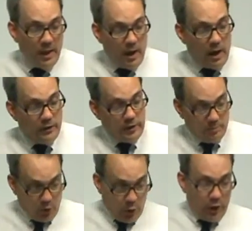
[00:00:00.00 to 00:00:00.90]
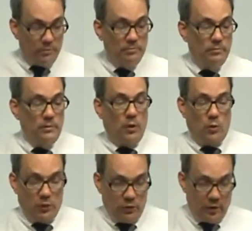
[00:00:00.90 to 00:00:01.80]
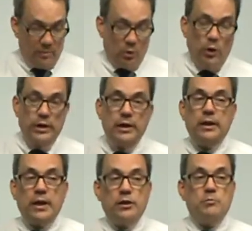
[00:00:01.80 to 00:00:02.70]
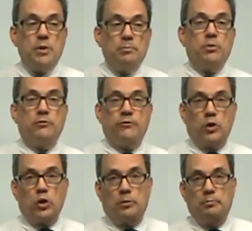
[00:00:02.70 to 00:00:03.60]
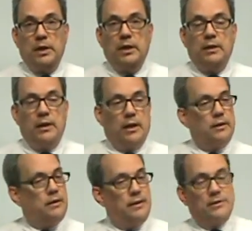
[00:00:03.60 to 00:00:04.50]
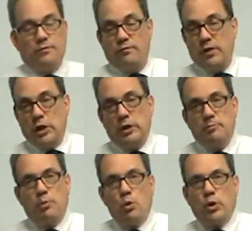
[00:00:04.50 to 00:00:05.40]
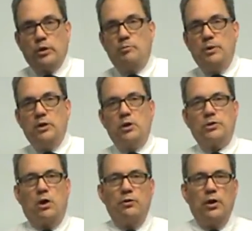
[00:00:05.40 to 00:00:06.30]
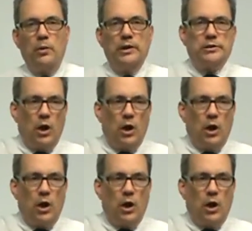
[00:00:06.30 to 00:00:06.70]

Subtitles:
The employer, whether they're employed at another member firm. Now that's very important because although it's